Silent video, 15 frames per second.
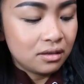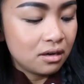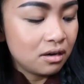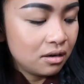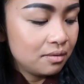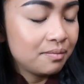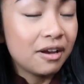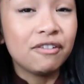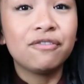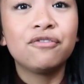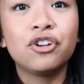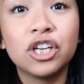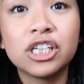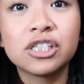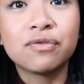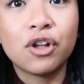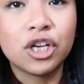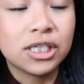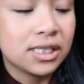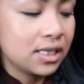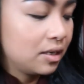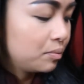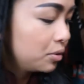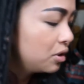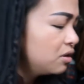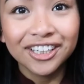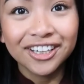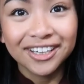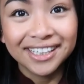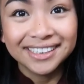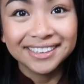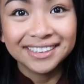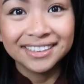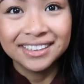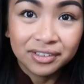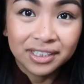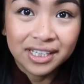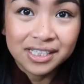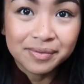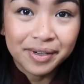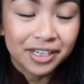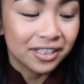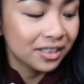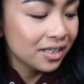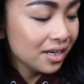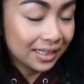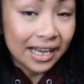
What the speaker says: Oh, my foot is falling asleep. All right, hopefully that's better.